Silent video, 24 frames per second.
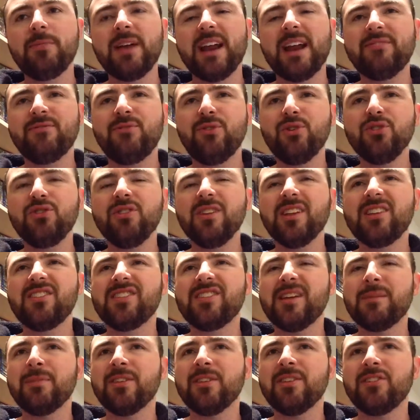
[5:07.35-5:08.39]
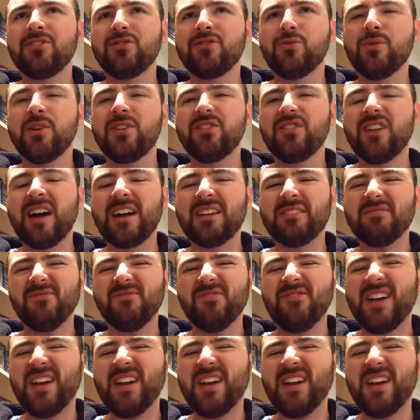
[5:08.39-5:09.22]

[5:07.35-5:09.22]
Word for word: but unfortunately some of the twists I